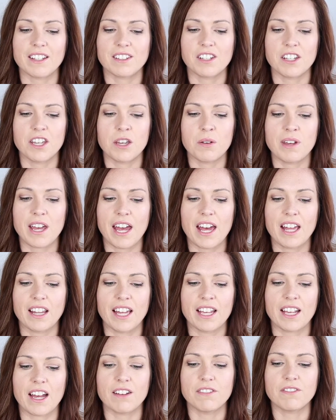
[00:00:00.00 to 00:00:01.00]
So you get
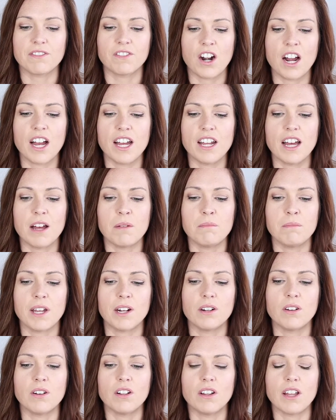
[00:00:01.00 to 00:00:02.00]
like a front, a
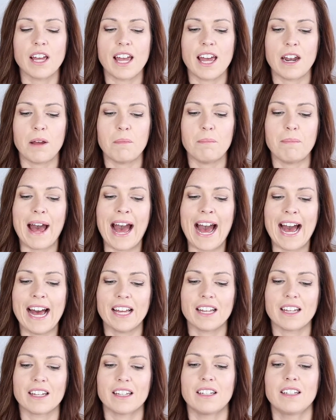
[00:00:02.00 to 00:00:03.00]
middle, and a
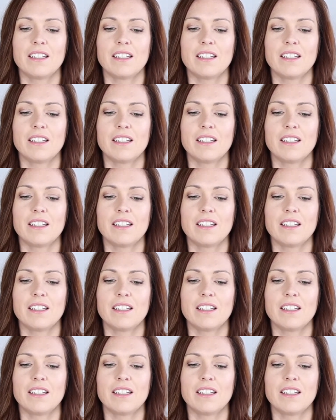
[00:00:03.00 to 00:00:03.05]
back,